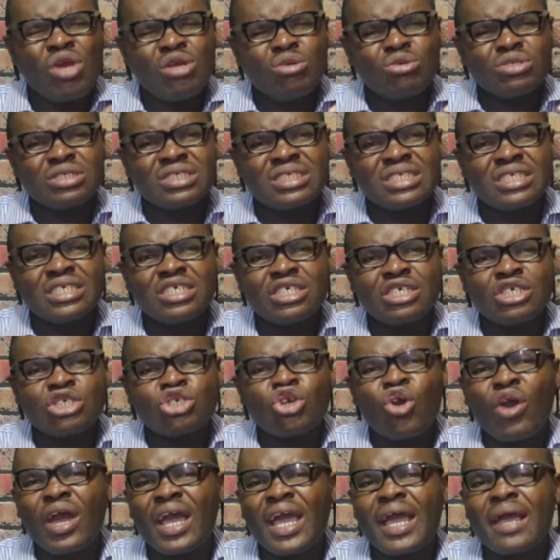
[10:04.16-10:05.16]
when you see
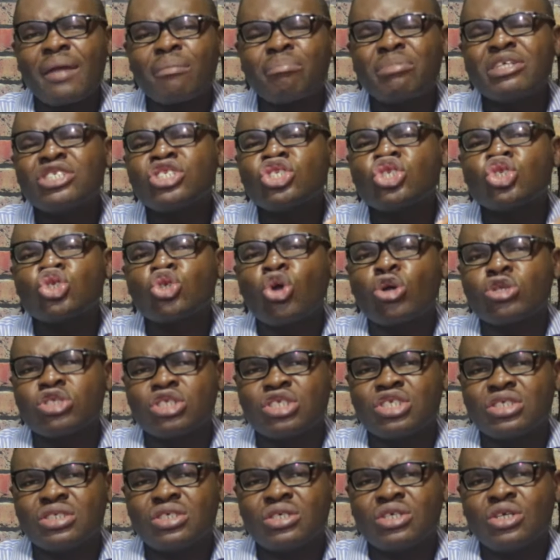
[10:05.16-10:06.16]
your hair being
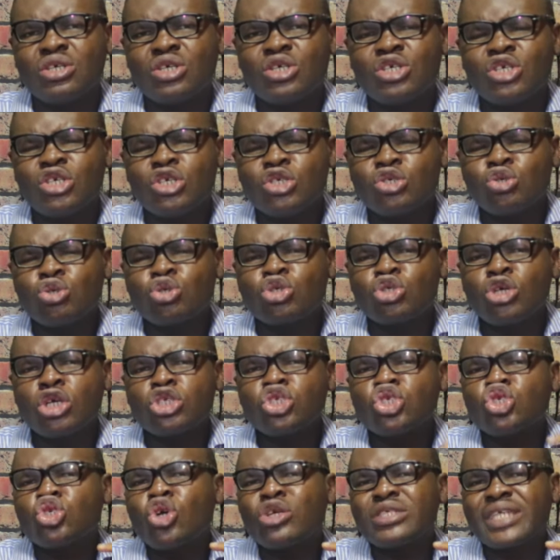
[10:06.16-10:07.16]
short, you saw
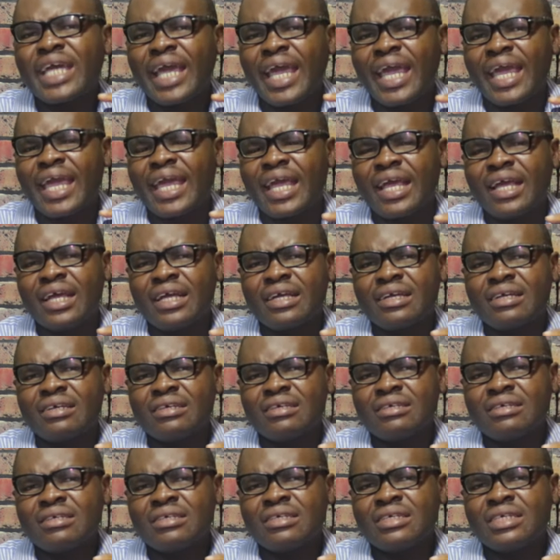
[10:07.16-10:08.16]
short hair,
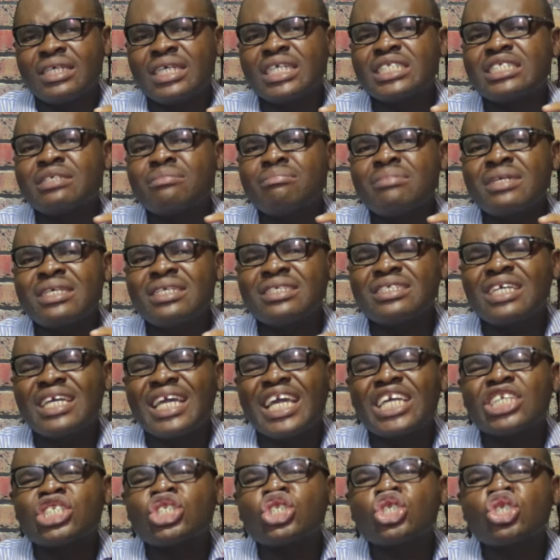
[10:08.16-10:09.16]
It means
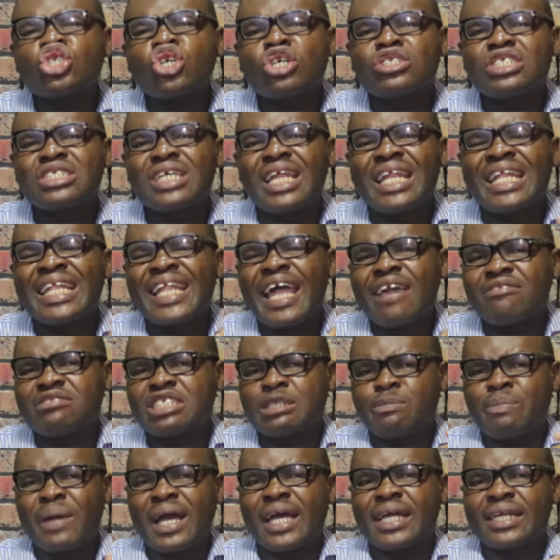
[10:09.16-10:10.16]
a short
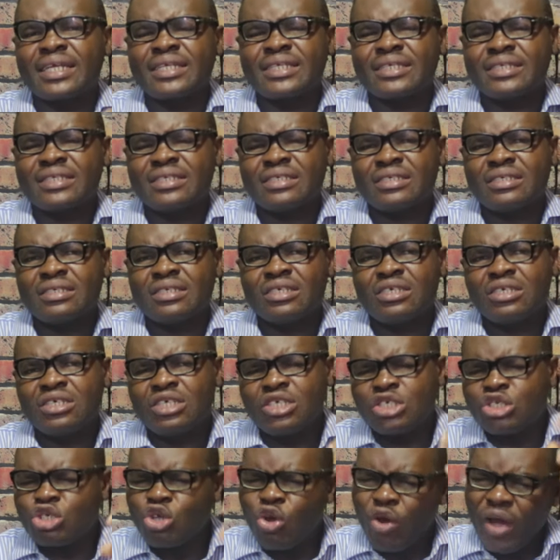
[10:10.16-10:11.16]
lifespan.
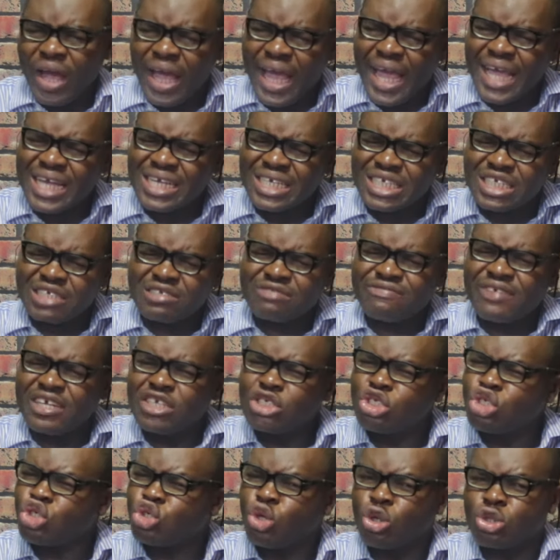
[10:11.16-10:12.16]
Your hair is
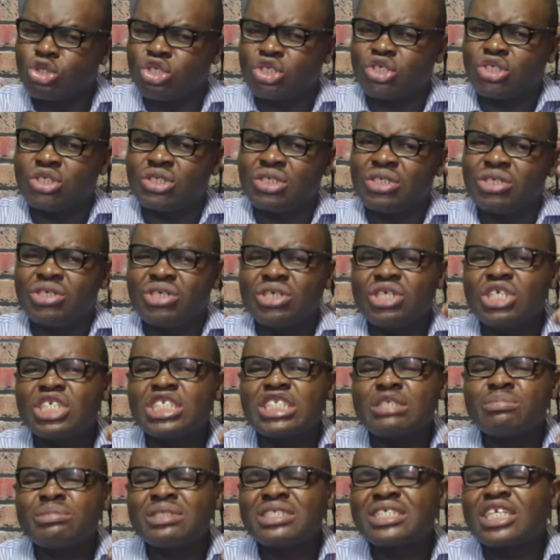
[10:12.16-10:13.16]
very short.
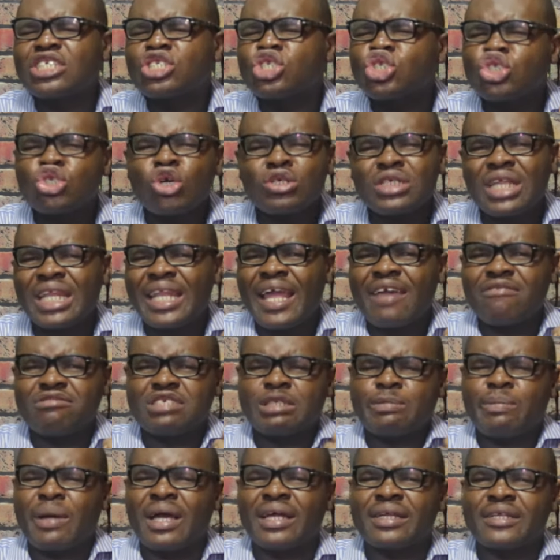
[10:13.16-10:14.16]
It means a short
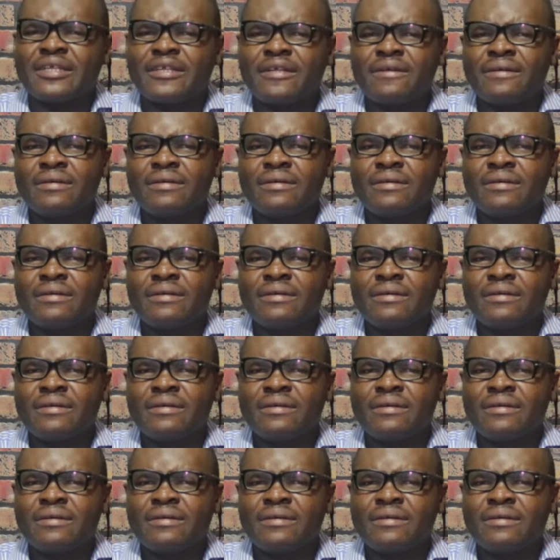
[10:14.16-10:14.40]
lifespan.